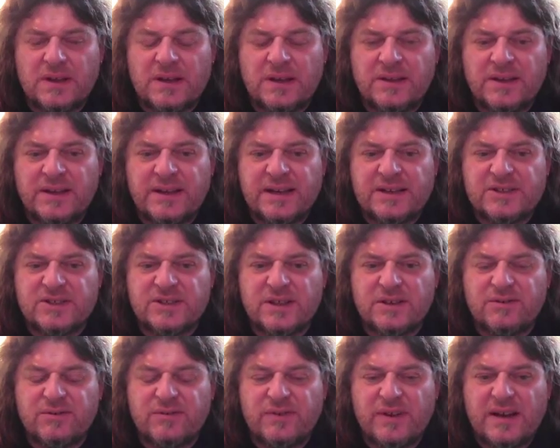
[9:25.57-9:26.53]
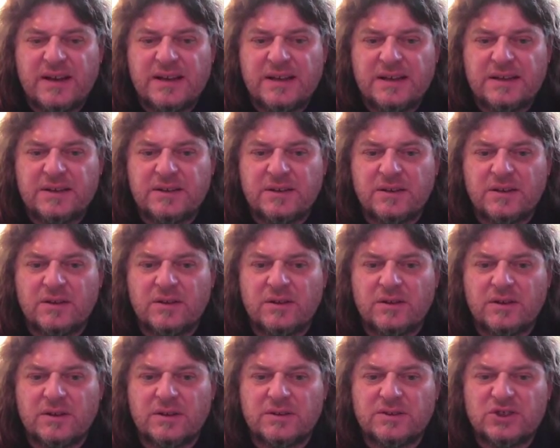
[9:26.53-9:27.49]
And then as they fade,
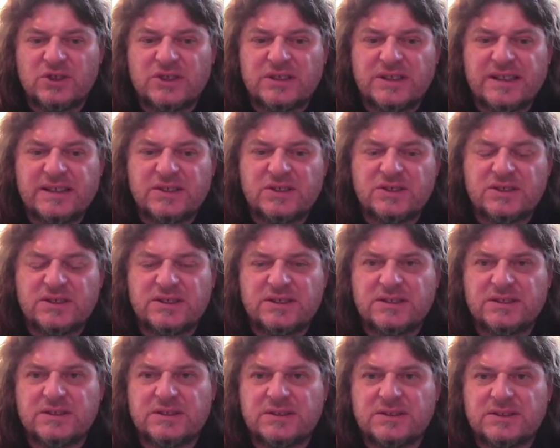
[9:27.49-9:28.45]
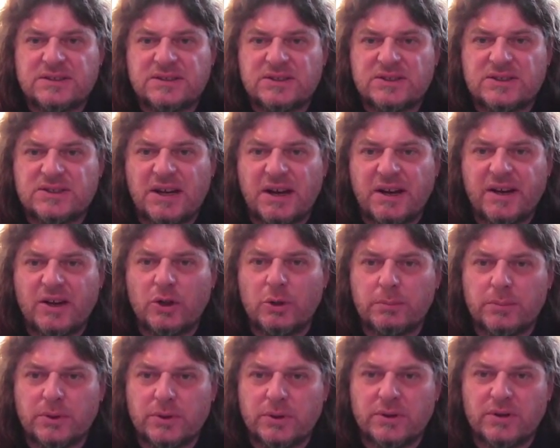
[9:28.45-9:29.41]
the chinense style
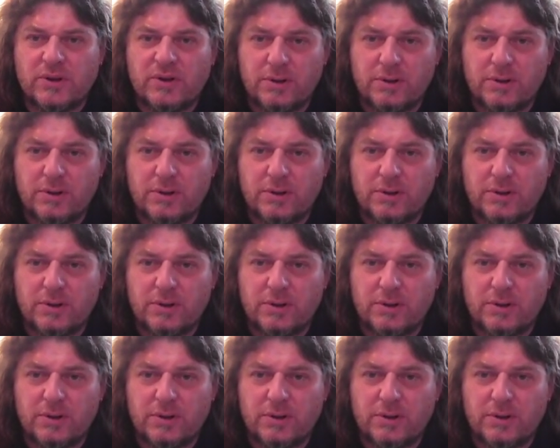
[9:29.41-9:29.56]
burn,